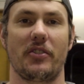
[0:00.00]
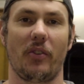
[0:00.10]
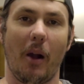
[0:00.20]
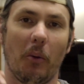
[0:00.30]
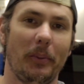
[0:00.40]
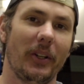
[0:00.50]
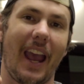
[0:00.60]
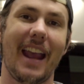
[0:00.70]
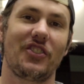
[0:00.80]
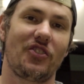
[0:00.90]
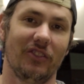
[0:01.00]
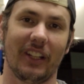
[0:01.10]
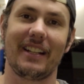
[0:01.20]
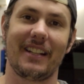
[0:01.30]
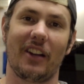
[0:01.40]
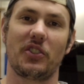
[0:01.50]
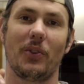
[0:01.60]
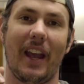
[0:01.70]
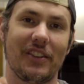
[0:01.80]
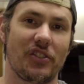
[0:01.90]
So I will put a link down
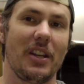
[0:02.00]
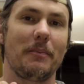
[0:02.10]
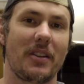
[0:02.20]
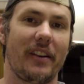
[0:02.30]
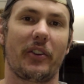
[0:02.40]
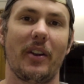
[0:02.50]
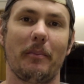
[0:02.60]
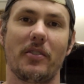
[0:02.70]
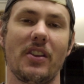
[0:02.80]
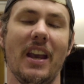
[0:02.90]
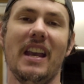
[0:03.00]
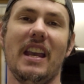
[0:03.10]
to a cheap set of crimpers.